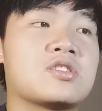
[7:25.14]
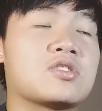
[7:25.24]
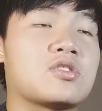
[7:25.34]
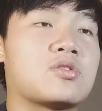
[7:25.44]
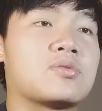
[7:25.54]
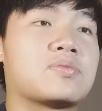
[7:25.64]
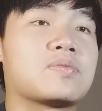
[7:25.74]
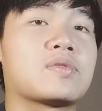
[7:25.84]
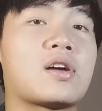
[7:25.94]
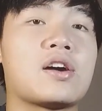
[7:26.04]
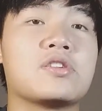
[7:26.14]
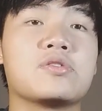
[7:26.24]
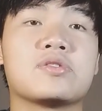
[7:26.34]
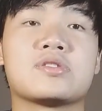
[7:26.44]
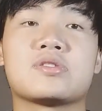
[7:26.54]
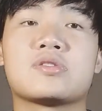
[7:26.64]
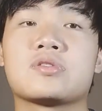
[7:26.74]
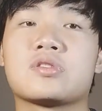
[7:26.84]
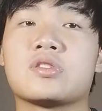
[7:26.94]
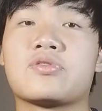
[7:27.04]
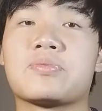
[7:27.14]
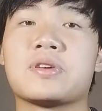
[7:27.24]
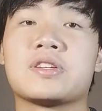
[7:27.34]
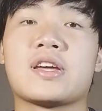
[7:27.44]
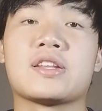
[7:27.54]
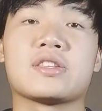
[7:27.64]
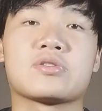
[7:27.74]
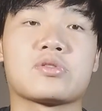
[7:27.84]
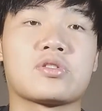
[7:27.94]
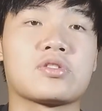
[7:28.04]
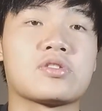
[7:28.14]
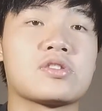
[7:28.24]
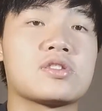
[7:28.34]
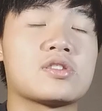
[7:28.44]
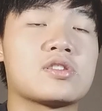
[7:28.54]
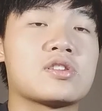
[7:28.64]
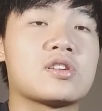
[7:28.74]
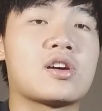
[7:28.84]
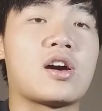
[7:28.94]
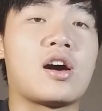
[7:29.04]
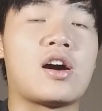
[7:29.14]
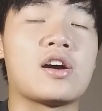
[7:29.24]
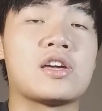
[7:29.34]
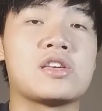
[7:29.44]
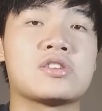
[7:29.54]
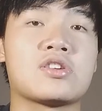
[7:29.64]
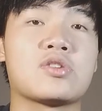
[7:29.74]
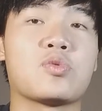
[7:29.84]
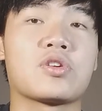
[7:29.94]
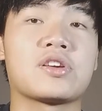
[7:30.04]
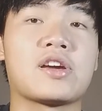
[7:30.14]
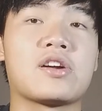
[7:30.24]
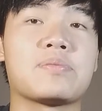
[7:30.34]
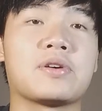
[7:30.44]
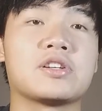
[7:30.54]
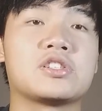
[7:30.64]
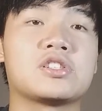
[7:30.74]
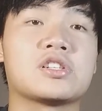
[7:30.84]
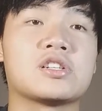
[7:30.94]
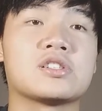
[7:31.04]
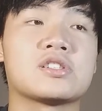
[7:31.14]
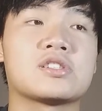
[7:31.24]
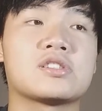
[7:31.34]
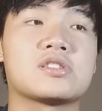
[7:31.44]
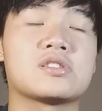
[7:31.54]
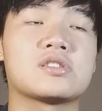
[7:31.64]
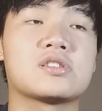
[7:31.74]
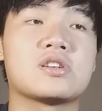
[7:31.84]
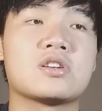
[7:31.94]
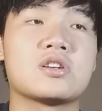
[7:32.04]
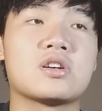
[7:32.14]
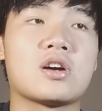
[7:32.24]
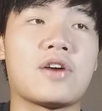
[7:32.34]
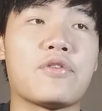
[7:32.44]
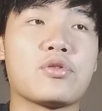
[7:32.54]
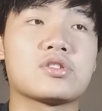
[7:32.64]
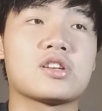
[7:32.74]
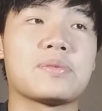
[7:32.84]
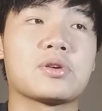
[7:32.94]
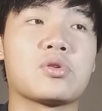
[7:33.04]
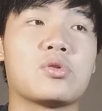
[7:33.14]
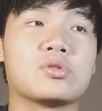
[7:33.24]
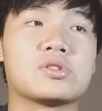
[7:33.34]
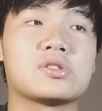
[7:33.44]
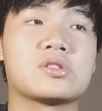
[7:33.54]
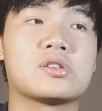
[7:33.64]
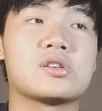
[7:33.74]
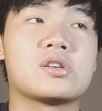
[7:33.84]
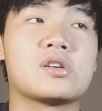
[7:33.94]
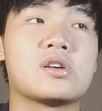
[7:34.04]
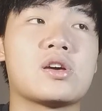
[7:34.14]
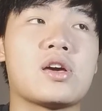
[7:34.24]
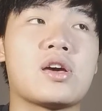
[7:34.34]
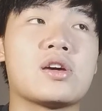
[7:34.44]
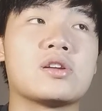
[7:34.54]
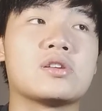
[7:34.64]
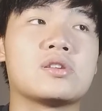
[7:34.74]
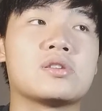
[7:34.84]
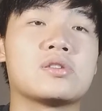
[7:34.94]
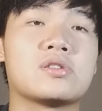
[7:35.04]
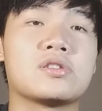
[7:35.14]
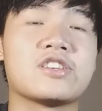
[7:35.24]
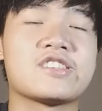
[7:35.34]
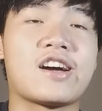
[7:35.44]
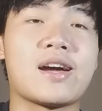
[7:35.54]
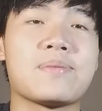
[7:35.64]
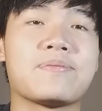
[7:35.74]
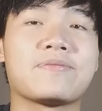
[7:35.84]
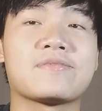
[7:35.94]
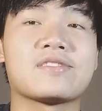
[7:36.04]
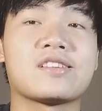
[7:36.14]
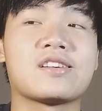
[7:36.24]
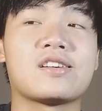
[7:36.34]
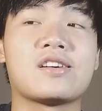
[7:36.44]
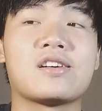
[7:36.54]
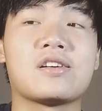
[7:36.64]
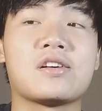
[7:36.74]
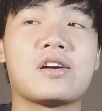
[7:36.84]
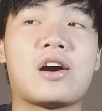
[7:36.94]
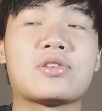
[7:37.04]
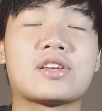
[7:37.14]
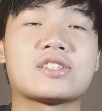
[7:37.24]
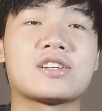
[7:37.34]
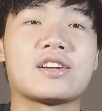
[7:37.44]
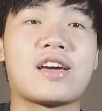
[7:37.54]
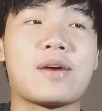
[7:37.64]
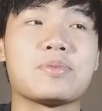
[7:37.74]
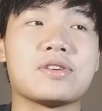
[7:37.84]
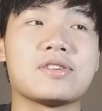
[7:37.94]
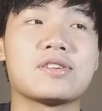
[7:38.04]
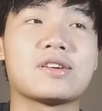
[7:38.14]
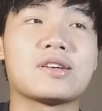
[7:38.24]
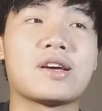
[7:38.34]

So I knew it was good for me to end things with her. I started working out a bunch, and I focused on my goals, and this time I was actually kind of happy.